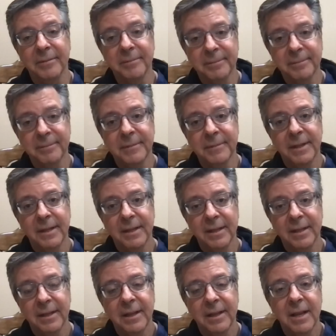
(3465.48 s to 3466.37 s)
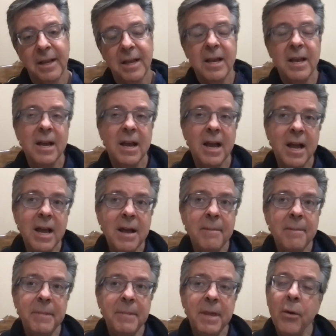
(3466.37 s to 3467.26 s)
What are your thoughts?
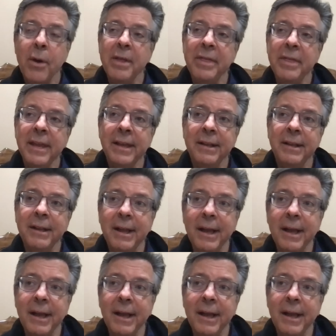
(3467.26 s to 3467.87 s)
Um, you know, I think